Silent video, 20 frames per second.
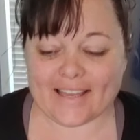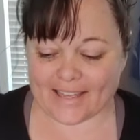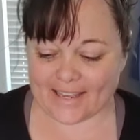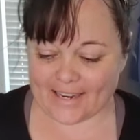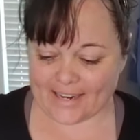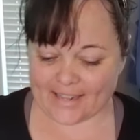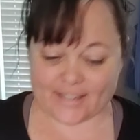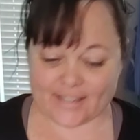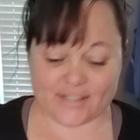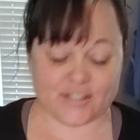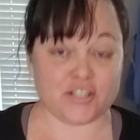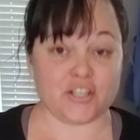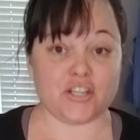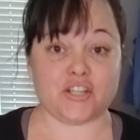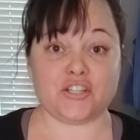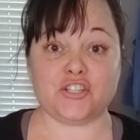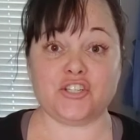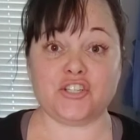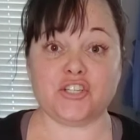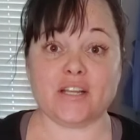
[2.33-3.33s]
it is
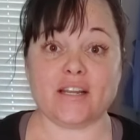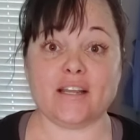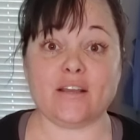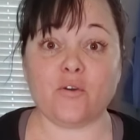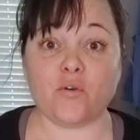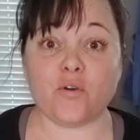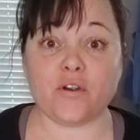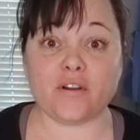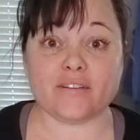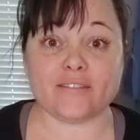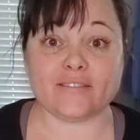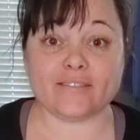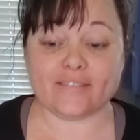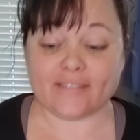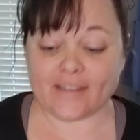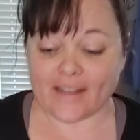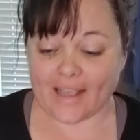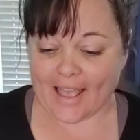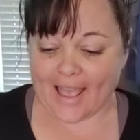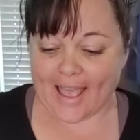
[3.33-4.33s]
Jenny Horton,
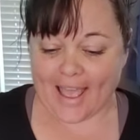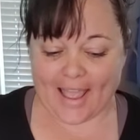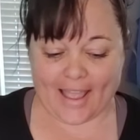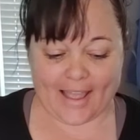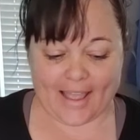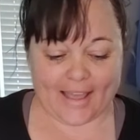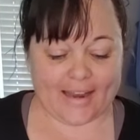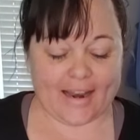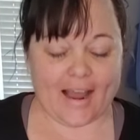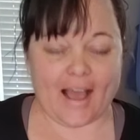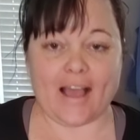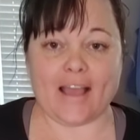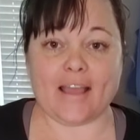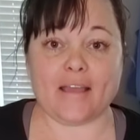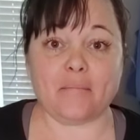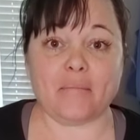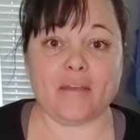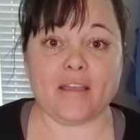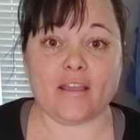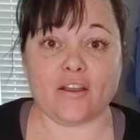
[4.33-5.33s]
and I
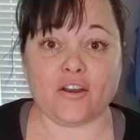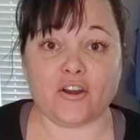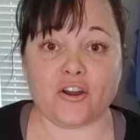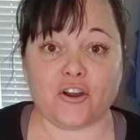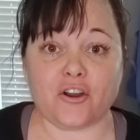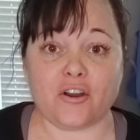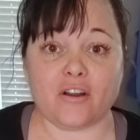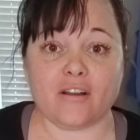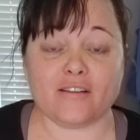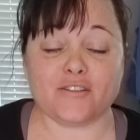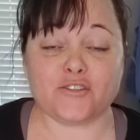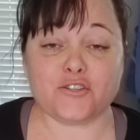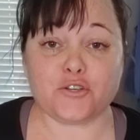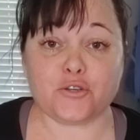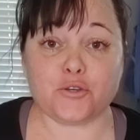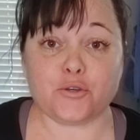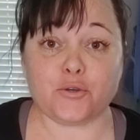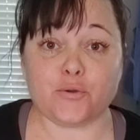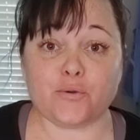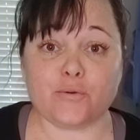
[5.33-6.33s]
am here
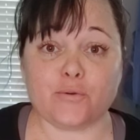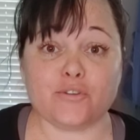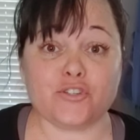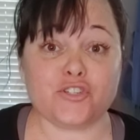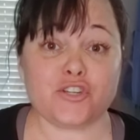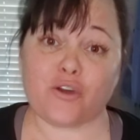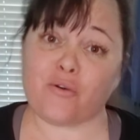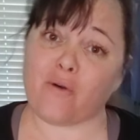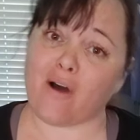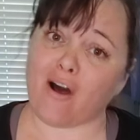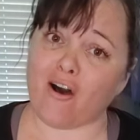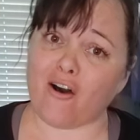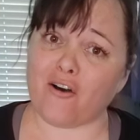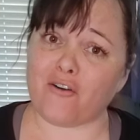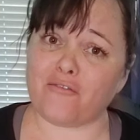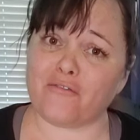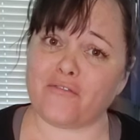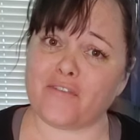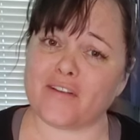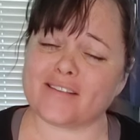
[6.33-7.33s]
to show
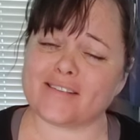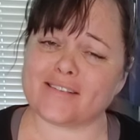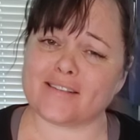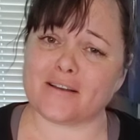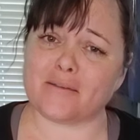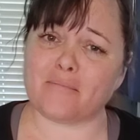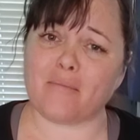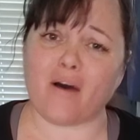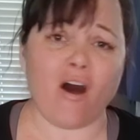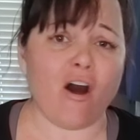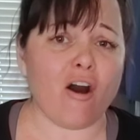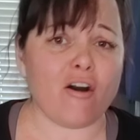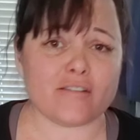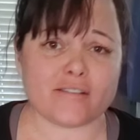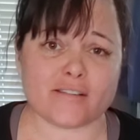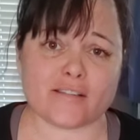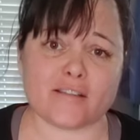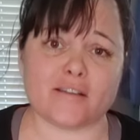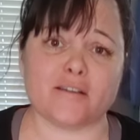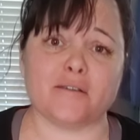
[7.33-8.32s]
off some
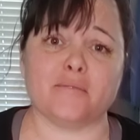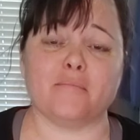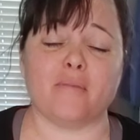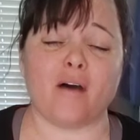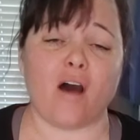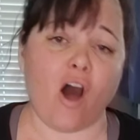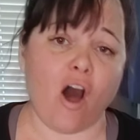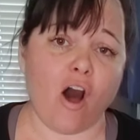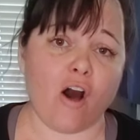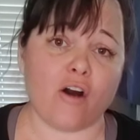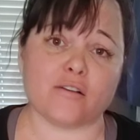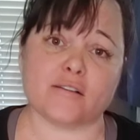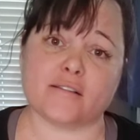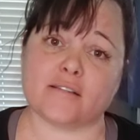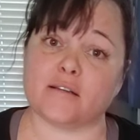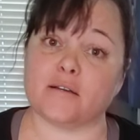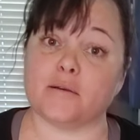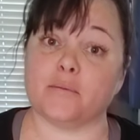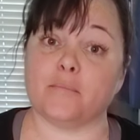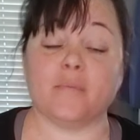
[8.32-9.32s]

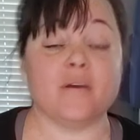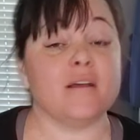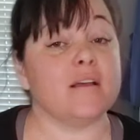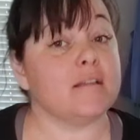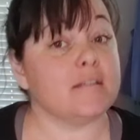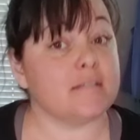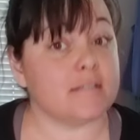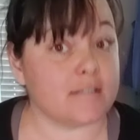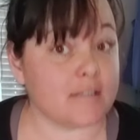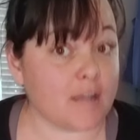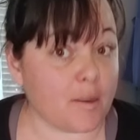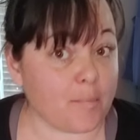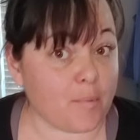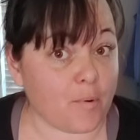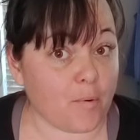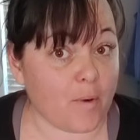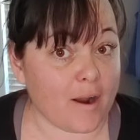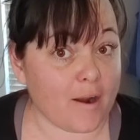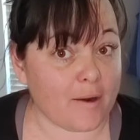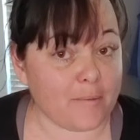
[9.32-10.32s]
awesome
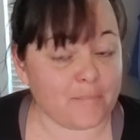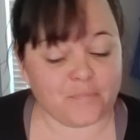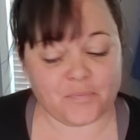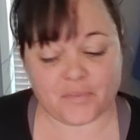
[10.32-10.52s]
Tupperware.